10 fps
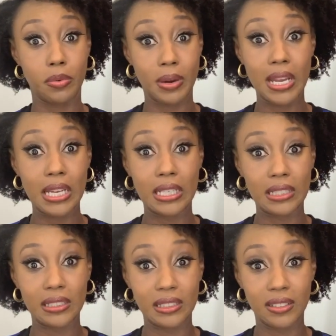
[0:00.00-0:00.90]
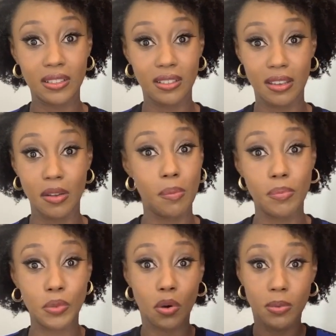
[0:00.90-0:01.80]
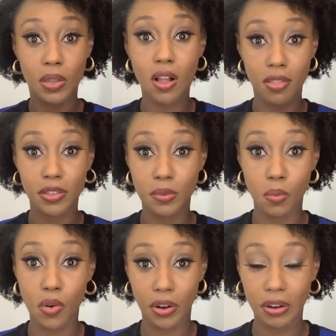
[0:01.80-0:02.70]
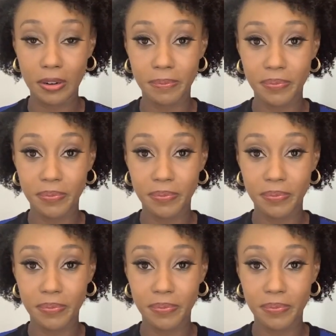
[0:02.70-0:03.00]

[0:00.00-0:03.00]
right? It absorbs all this water.